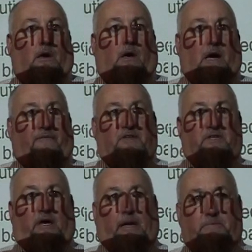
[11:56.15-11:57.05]

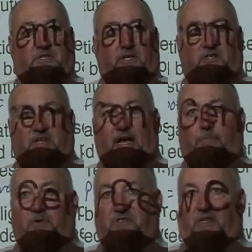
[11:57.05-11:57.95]
oftentimes the
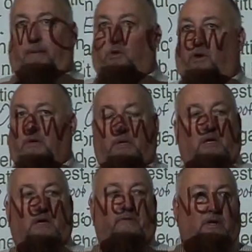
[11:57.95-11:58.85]
examples that I'm going to be
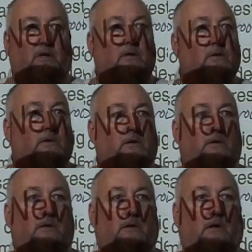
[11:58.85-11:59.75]
giving you
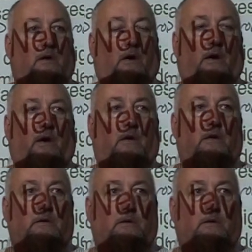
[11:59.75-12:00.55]
are